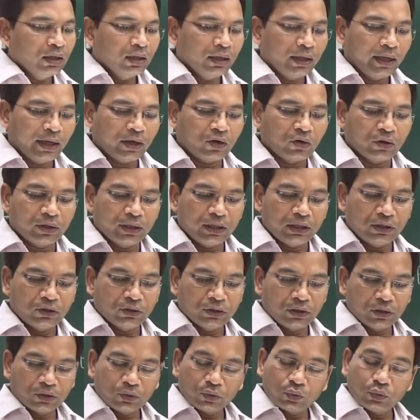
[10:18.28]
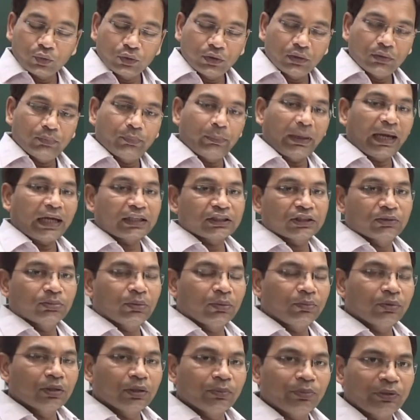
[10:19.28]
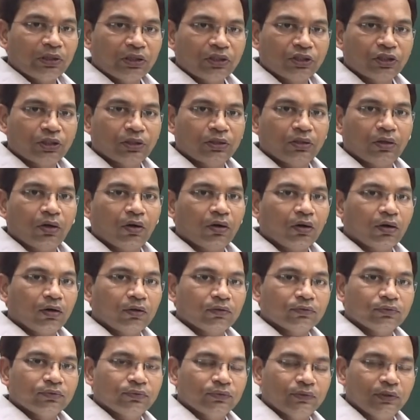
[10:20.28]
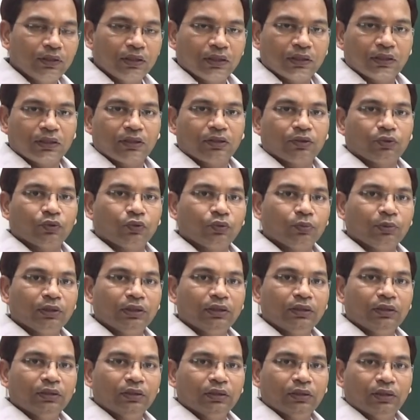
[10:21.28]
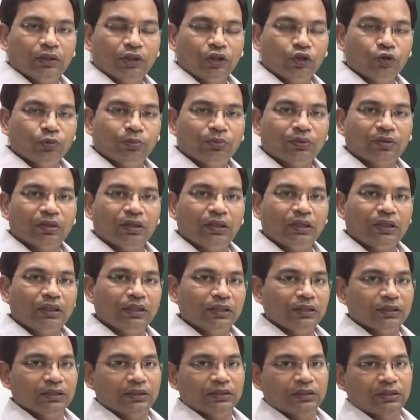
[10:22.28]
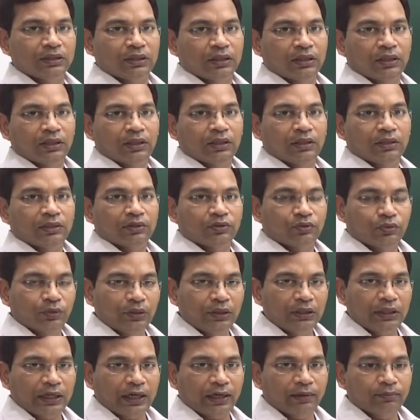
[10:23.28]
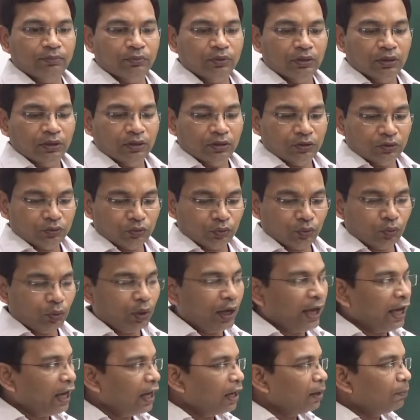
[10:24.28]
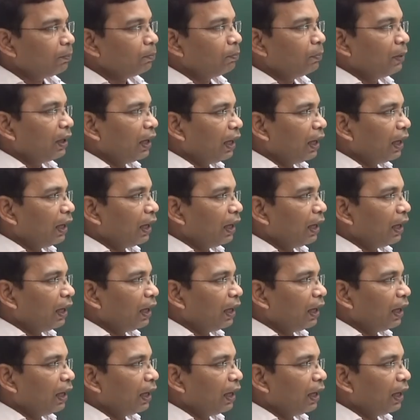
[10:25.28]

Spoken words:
according to the rule, maximum repetition of the Roman numeral is 3 times. So M